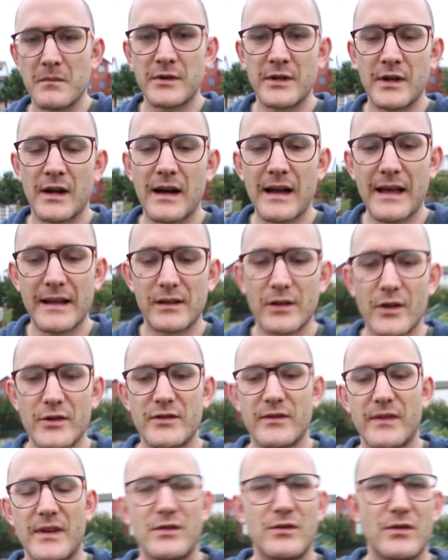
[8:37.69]
you know, I had
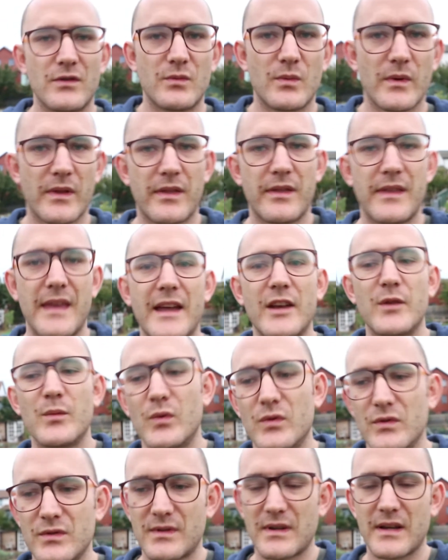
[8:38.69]
loads of issues with the
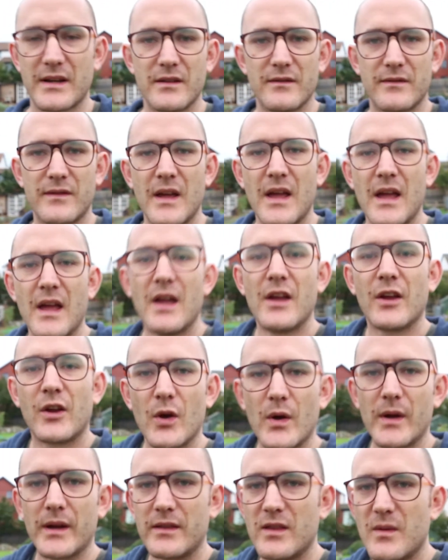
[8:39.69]
animals kind of
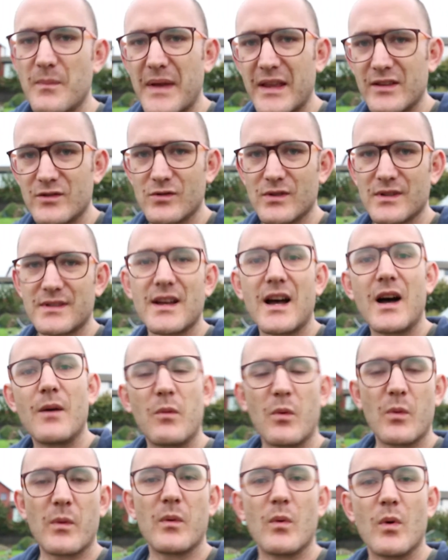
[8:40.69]
going in the beds all the
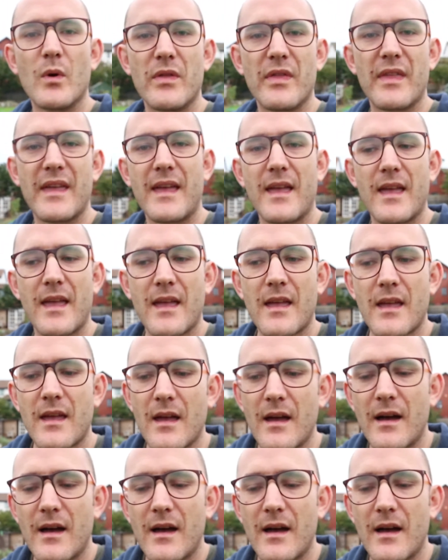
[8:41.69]
time when we weren't there.